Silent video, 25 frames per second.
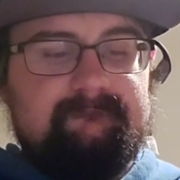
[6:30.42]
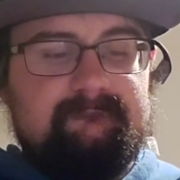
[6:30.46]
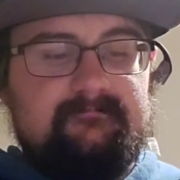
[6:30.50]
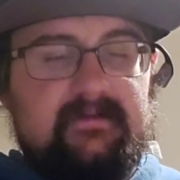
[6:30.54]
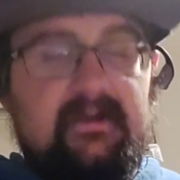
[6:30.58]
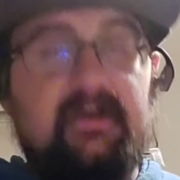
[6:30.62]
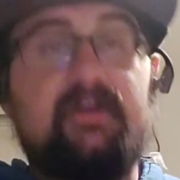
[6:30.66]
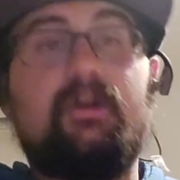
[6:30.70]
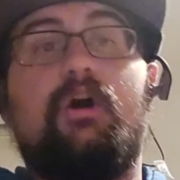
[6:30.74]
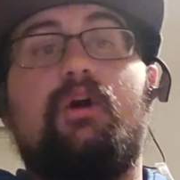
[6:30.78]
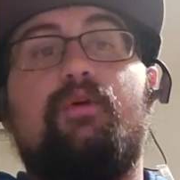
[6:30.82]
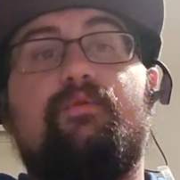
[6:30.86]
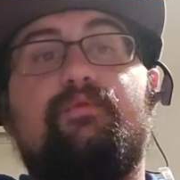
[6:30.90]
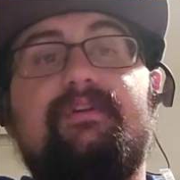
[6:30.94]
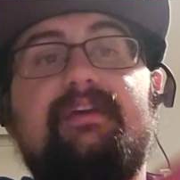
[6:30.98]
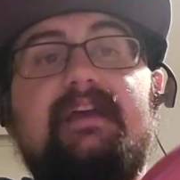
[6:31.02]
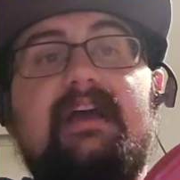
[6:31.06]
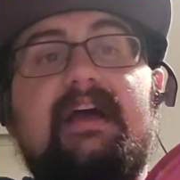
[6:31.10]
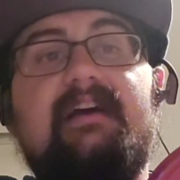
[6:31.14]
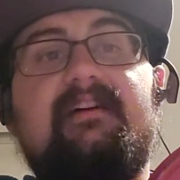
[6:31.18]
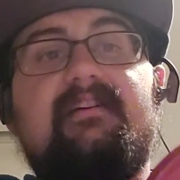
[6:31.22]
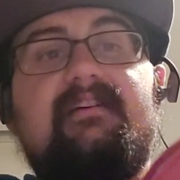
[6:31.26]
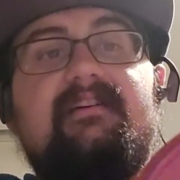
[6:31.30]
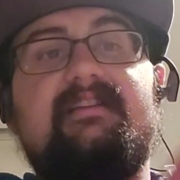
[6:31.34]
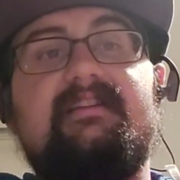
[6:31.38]
In all
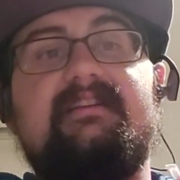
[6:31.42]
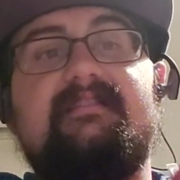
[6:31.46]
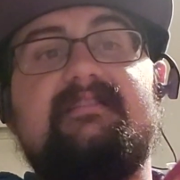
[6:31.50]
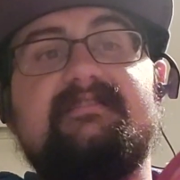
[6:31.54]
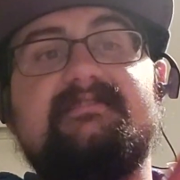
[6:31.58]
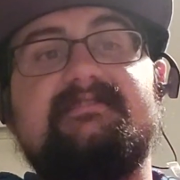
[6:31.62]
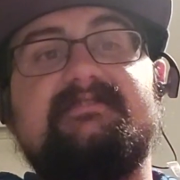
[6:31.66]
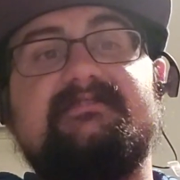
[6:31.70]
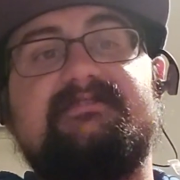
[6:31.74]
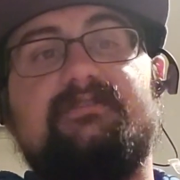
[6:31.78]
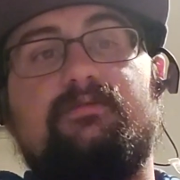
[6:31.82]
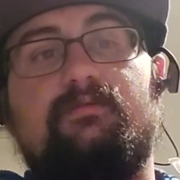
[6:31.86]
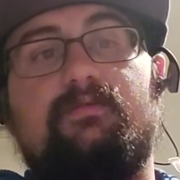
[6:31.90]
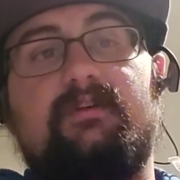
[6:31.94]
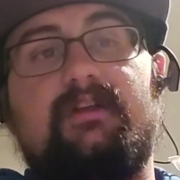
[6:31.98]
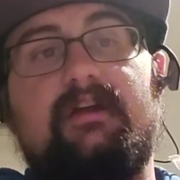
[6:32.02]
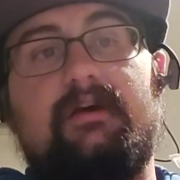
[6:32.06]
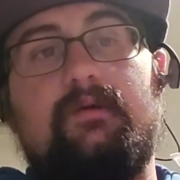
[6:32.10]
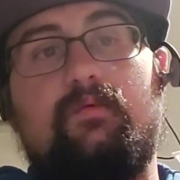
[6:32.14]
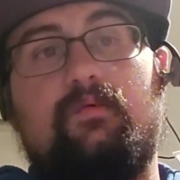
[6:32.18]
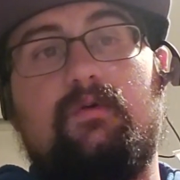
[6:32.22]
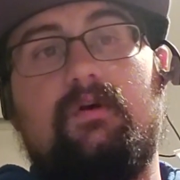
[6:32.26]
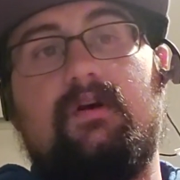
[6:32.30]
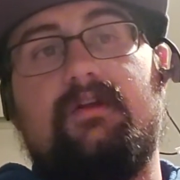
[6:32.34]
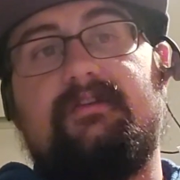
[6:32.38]
reality, this is the one I
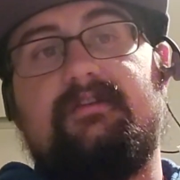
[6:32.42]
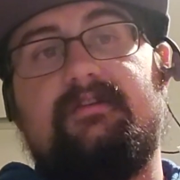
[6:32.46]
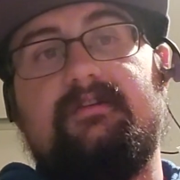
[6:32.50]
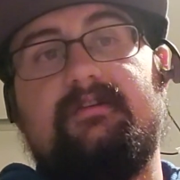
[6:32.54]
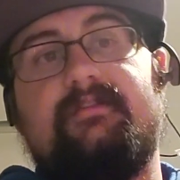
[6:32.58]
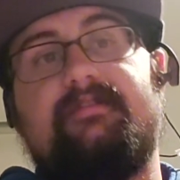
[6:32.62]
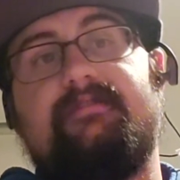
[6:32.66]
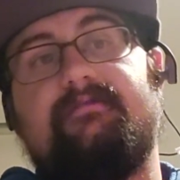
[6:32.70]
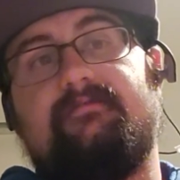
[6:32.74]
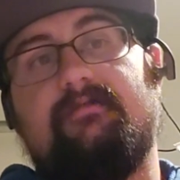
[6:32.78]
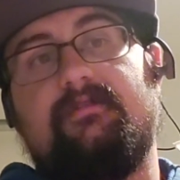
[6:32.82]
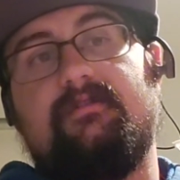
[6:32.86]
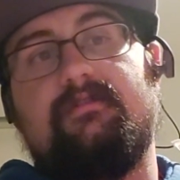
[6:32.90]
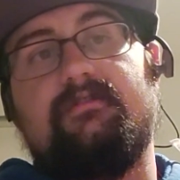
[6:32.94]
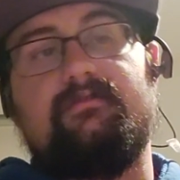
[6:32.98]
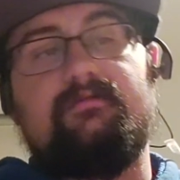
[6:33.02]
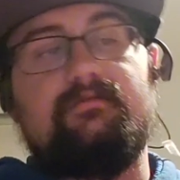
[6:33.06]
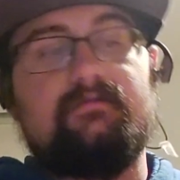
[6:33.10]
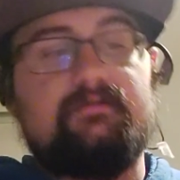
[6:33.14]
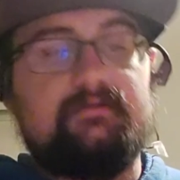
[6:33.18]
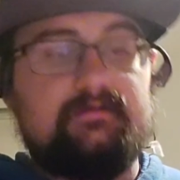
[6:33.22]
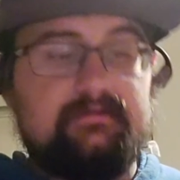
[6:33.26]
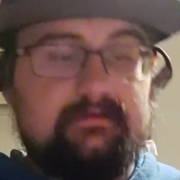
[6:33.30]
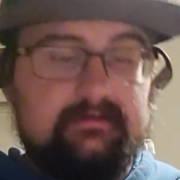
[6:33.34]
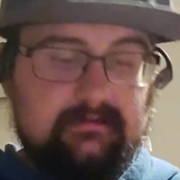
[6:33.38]
want to
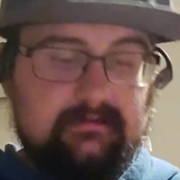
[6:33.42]
throw.